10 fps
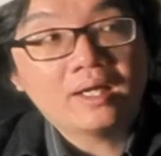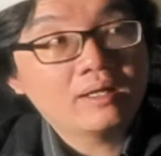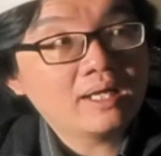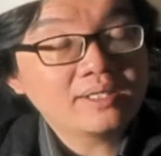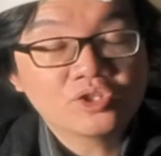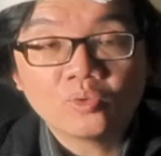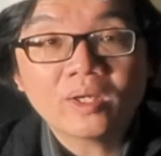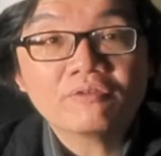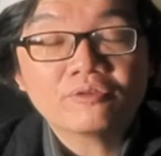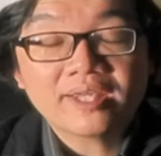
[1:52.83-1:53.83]
I don't
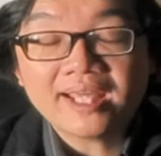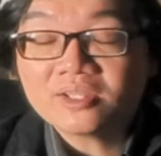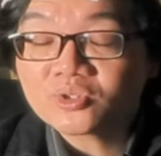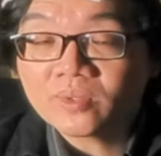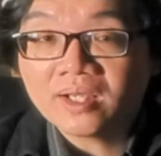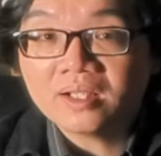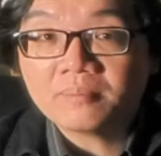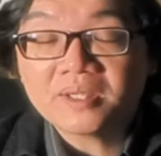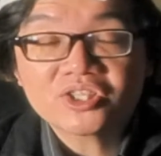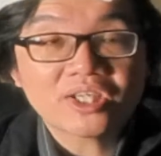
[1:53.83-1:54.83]
want to forget as well, a
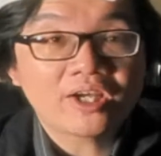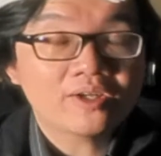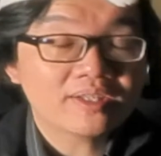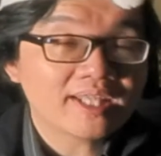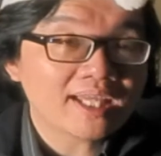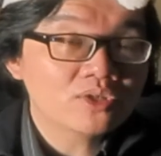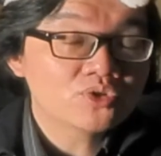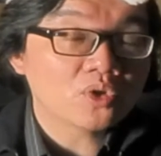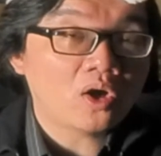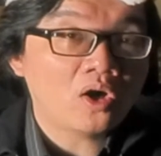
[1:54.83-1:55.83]
big shout out, thank you
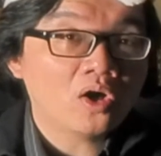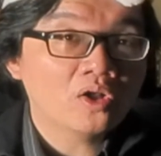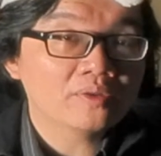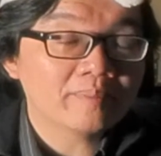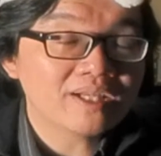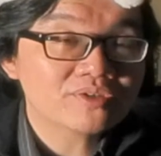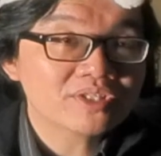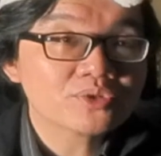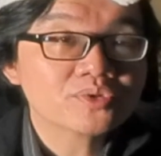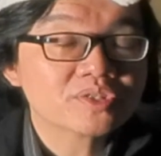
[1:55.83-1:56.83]
to all the
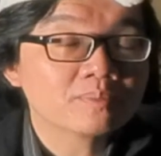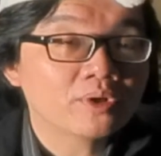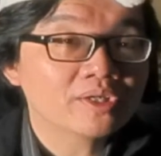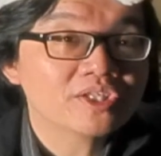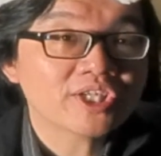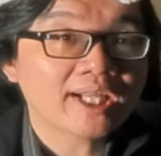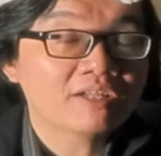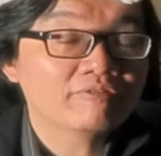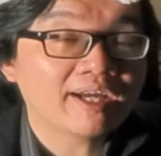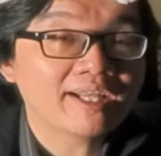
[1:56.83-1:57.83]
patrons who support the
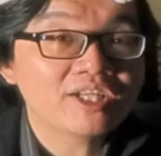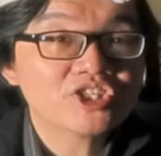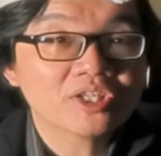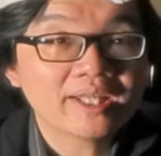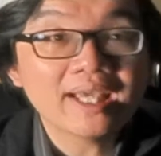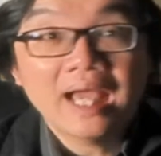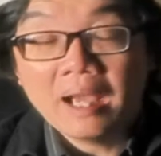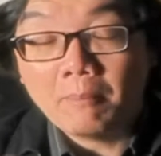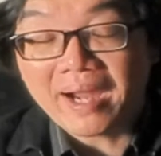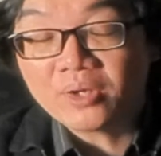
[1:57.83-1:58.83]
channel financially.
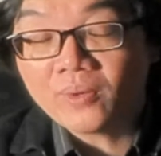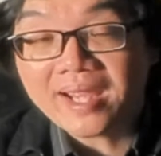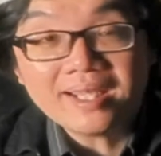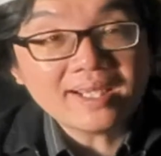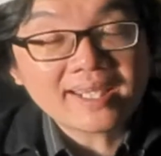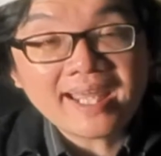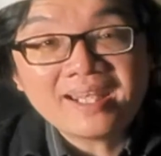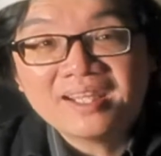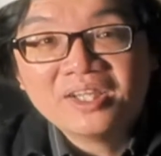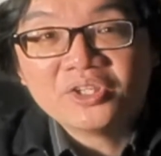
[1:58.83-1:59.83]
By the way,
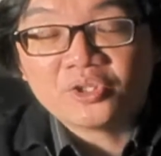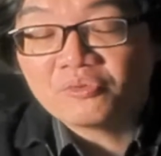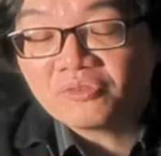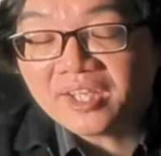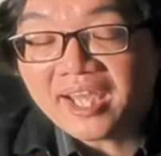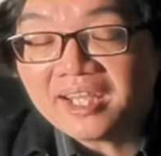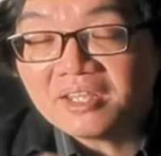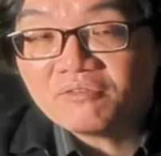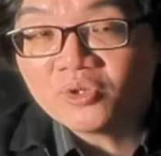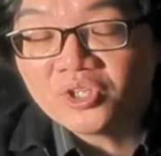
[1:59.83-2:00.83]
again, don't forget,
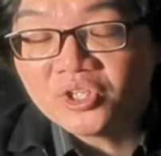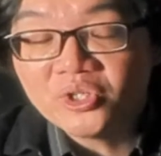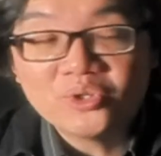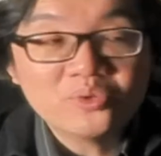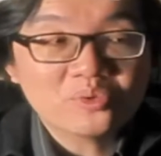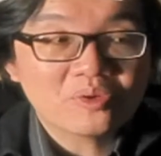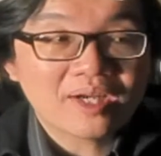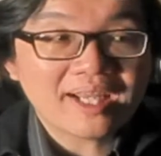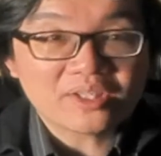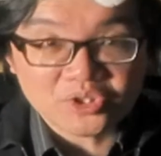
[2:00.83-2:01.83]
if you're new,
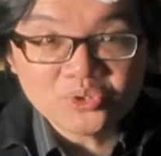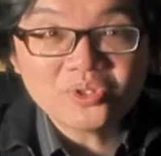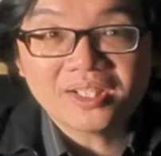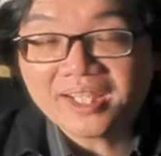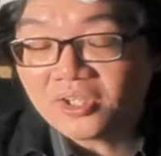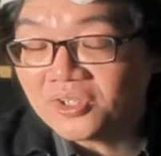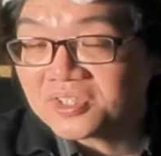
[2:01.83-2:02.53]
right, do click on the